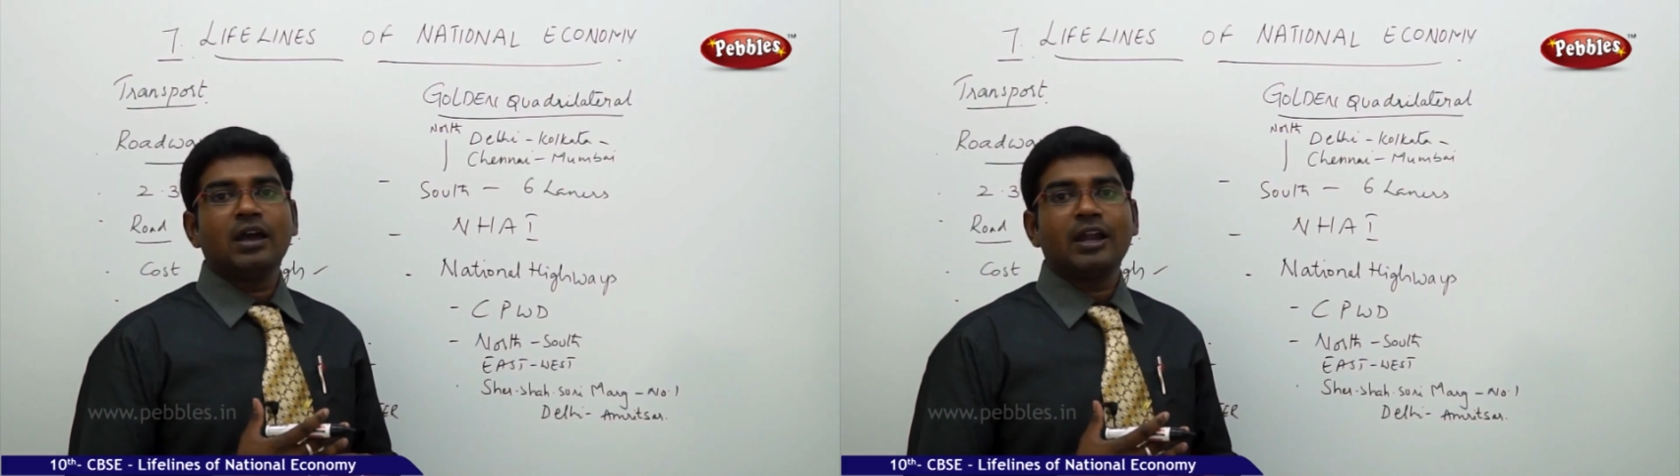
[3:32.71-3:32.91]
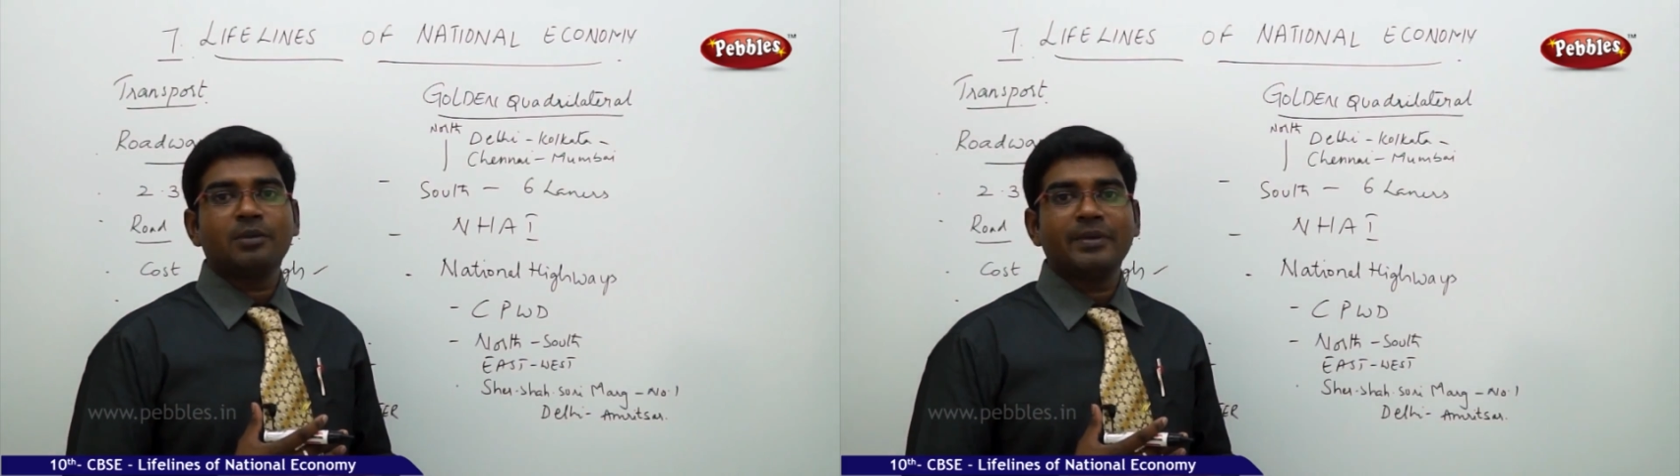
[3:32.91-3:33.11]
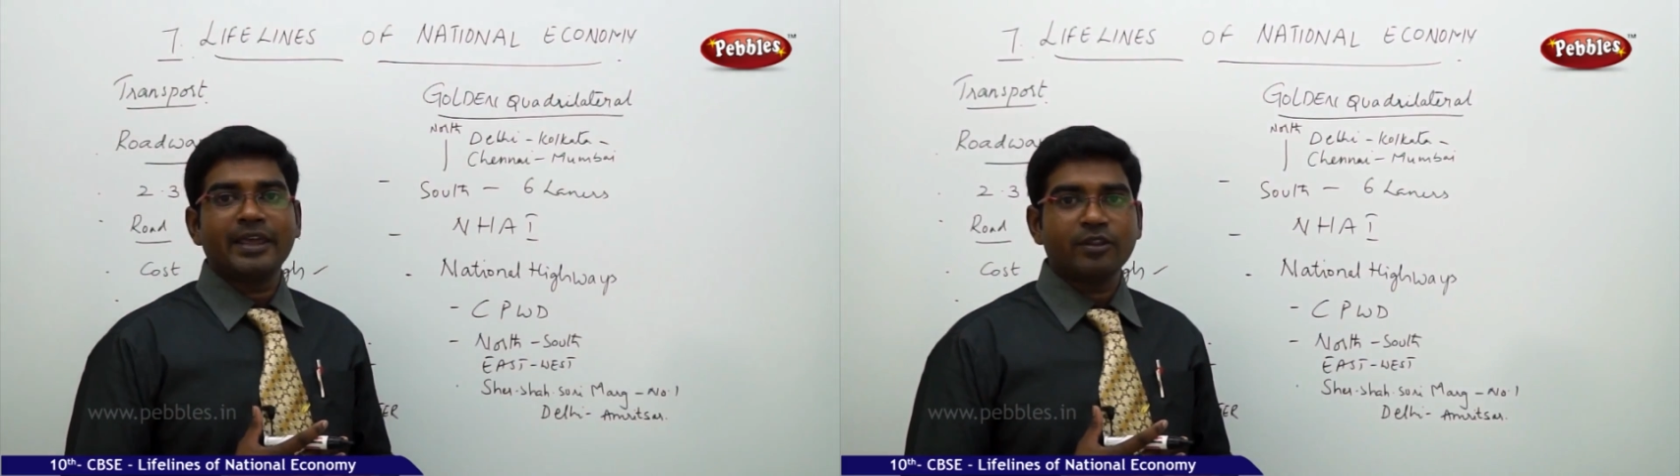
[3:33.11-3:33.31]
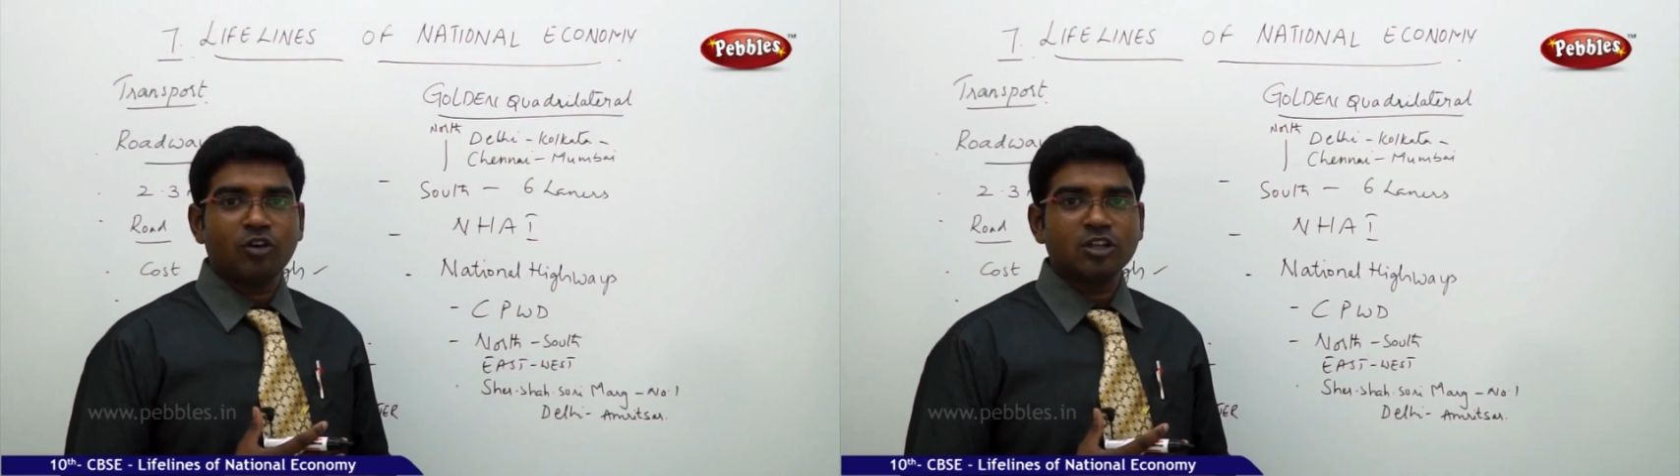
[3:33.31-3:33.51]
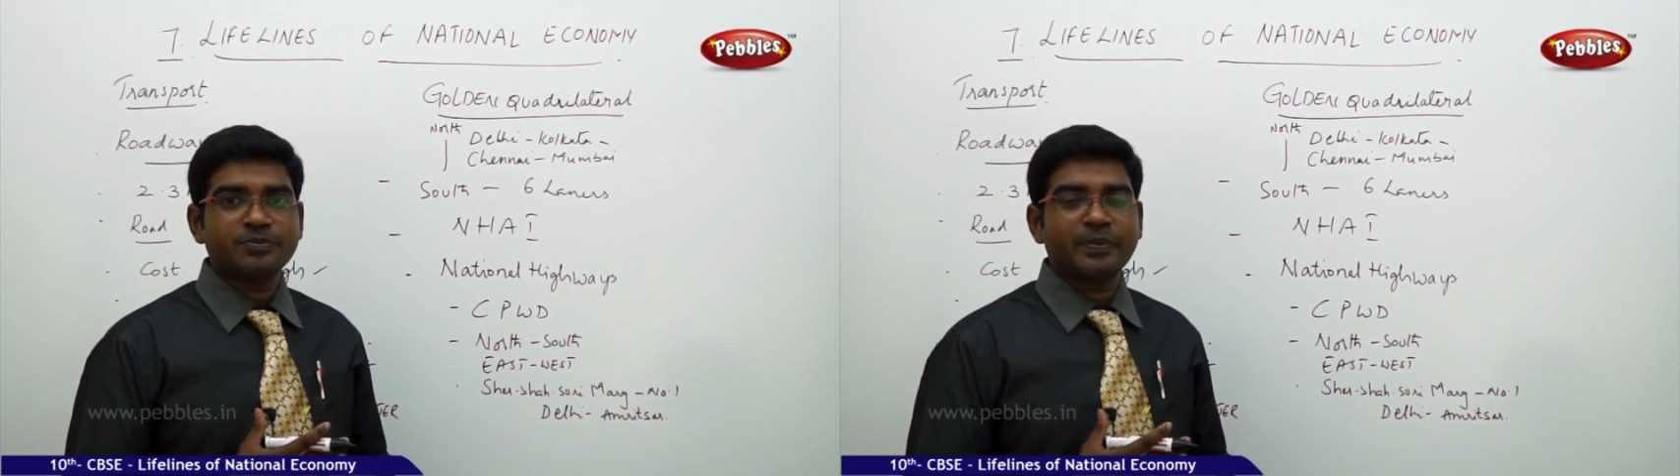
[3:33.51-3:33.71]
Atal Bihari
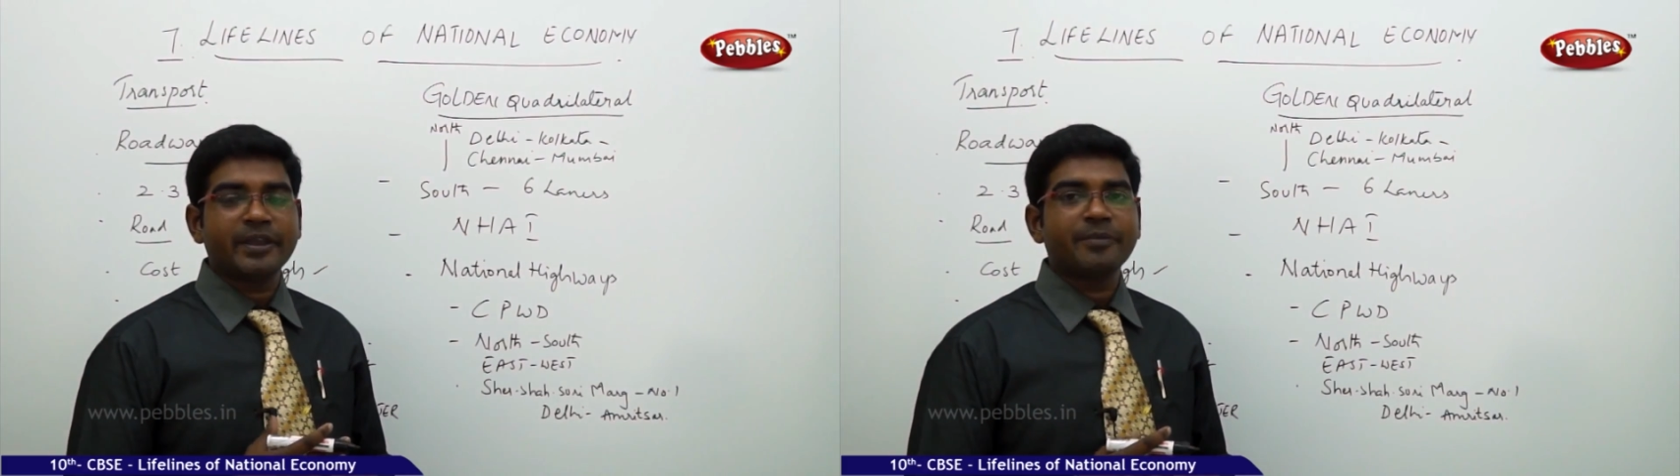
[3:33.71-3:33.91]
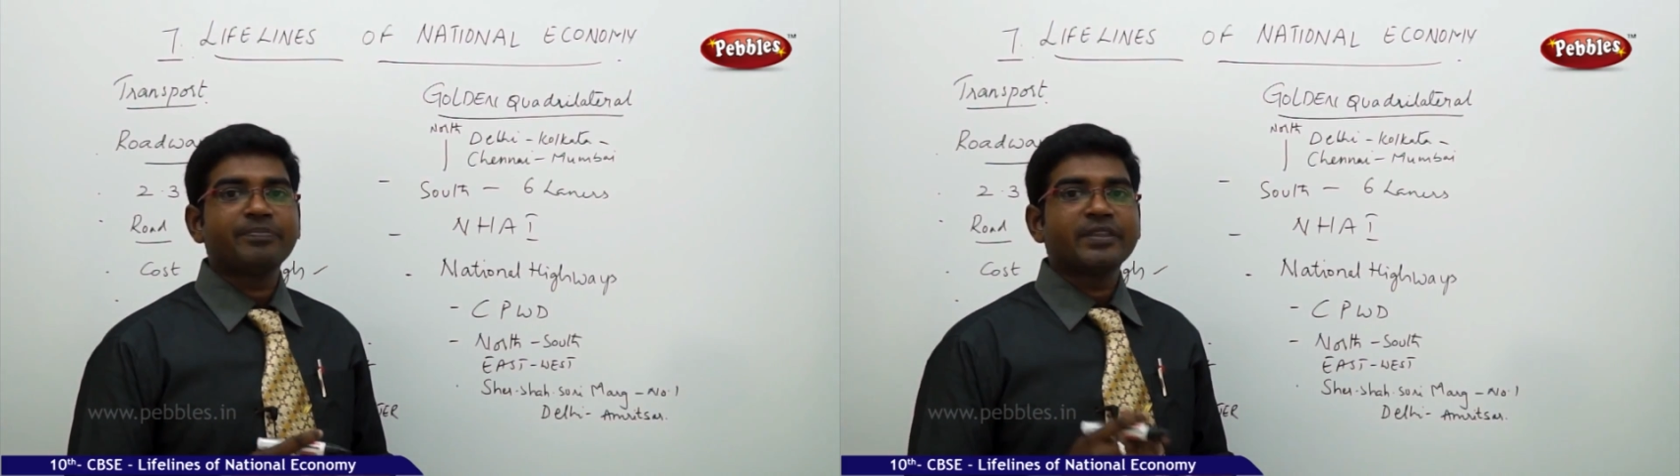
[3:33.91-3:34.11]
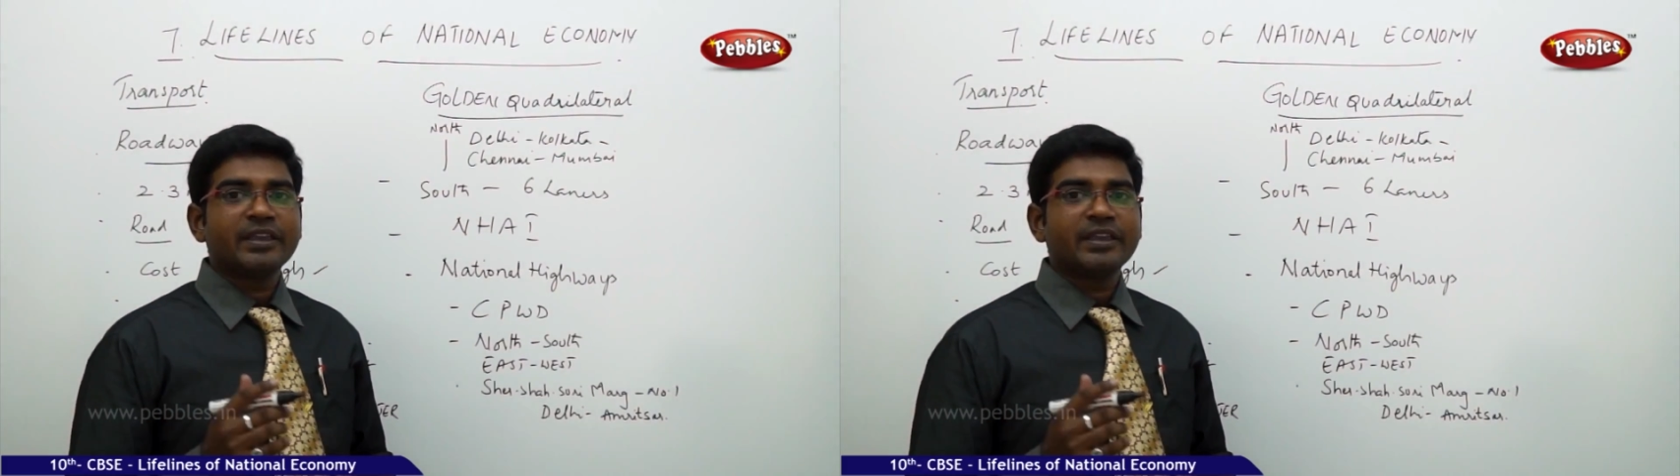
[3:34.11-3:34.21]
Vajpayee